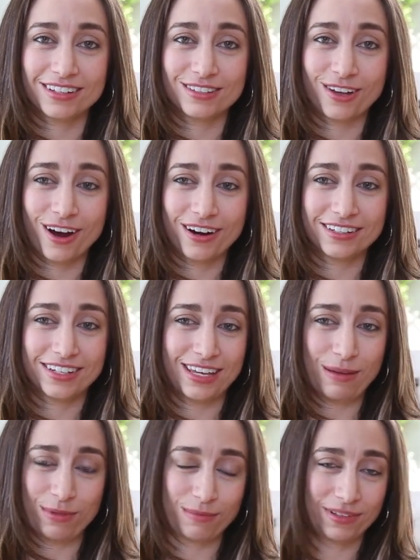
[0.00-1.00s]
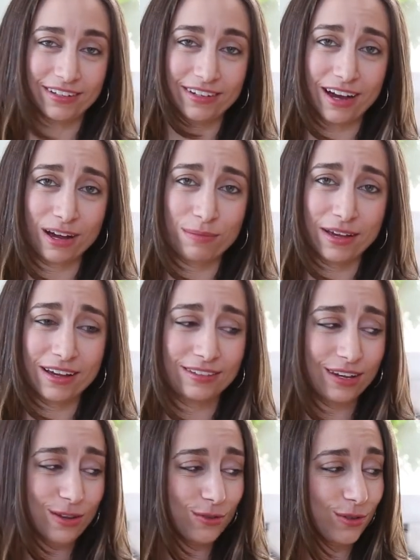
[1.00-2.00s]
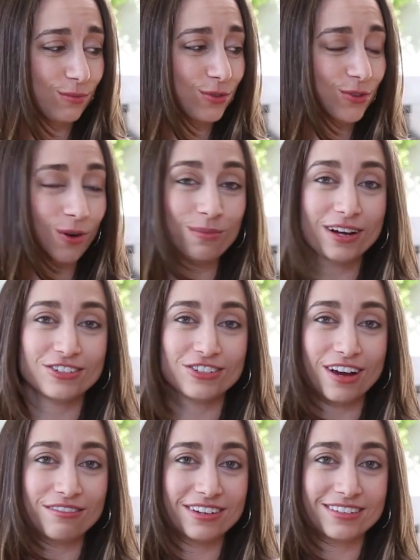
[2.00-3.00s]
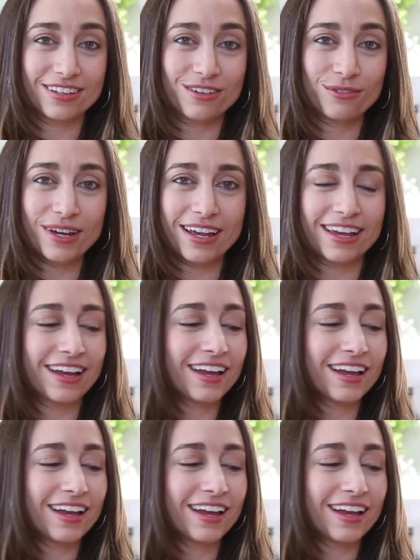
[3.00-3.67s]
It's hard to keep them in stock because I use them so much every single week.